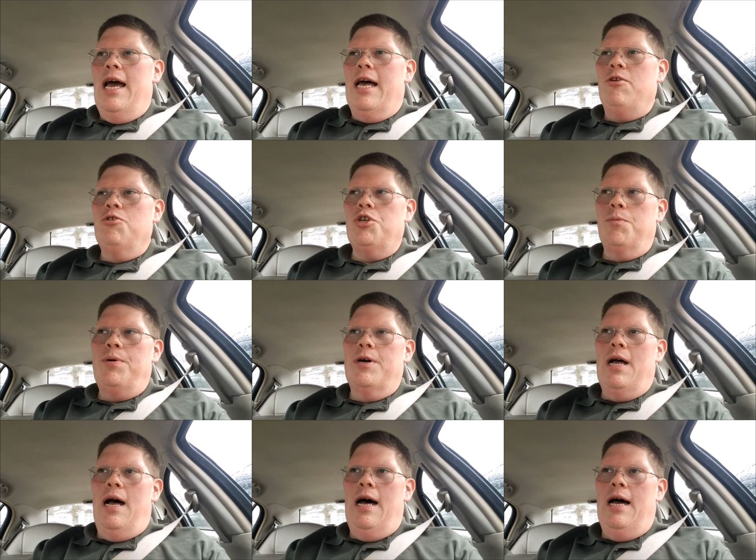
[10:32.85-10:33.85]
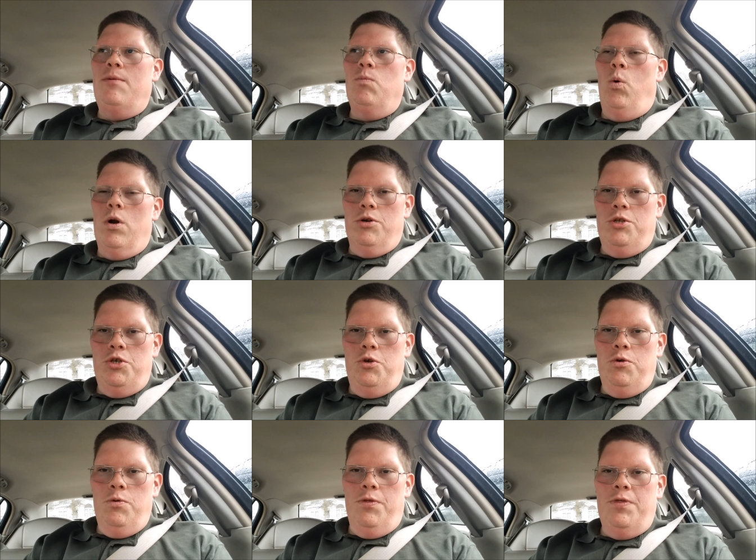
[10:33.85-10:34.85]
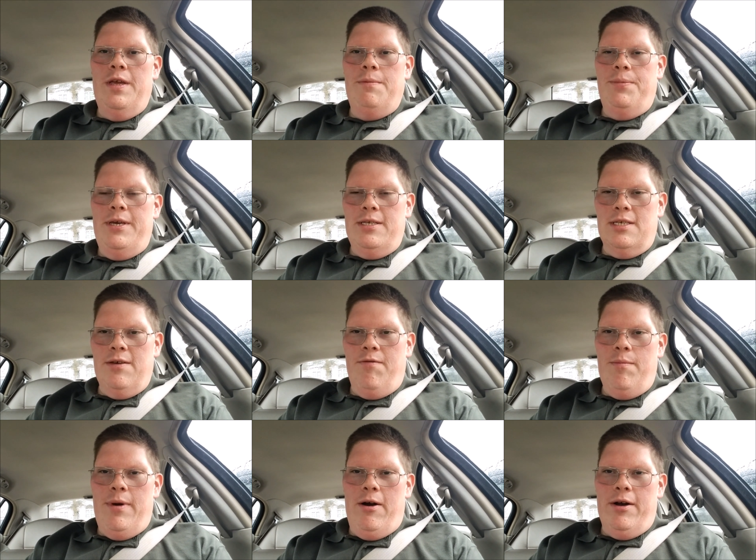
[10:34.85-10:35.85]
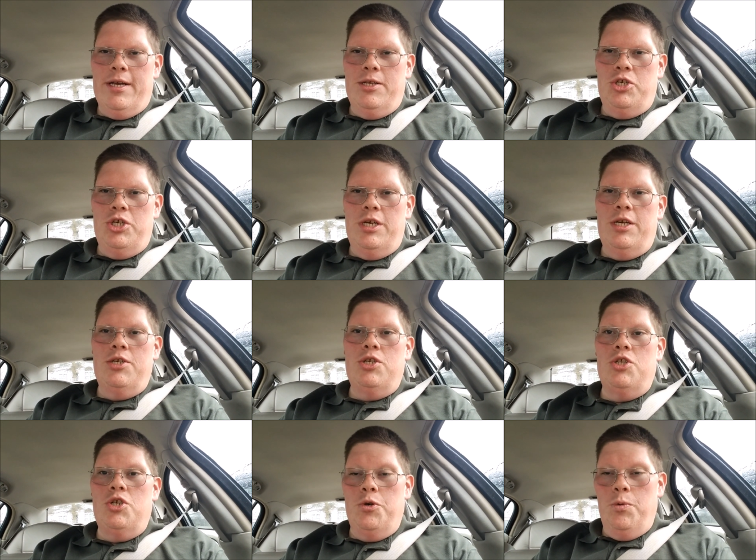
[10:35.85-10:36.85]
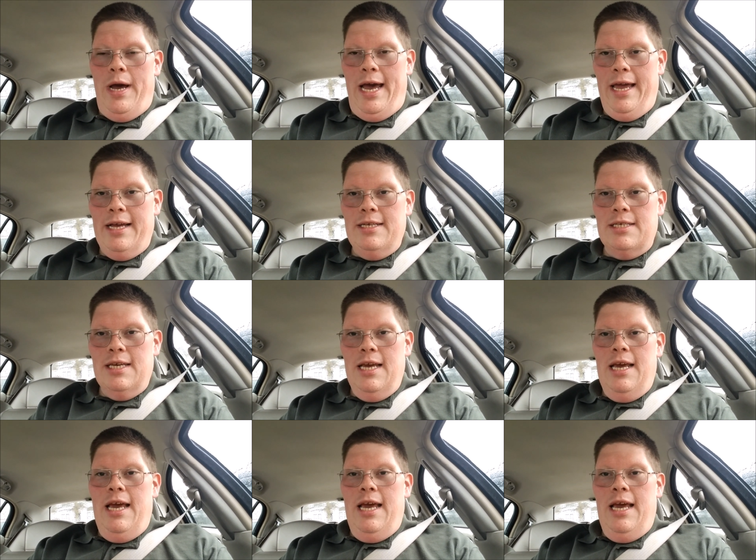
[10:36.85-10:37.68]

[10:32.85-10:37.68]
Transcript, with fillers: I usually put on one or two thin pieces of American cheese, two eggs,